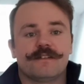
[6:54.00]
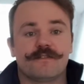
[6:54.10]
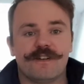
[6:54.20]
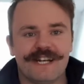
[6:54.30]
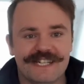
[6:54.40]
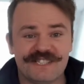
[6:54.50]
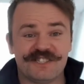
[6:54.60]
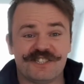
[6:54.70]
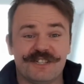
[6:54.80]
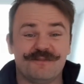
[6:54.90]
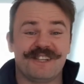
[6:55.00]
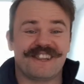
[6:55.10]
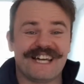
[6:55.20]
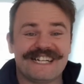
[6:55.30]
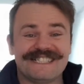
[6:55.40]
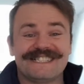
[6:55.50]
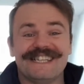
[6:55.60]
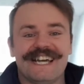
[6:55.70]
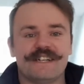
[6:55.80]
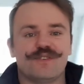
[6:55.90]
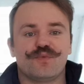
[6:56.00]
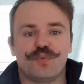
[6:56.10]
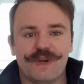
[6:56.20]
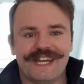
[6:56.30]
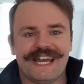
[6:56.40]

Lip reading: Right, ladies and gentlemen, that is the end of week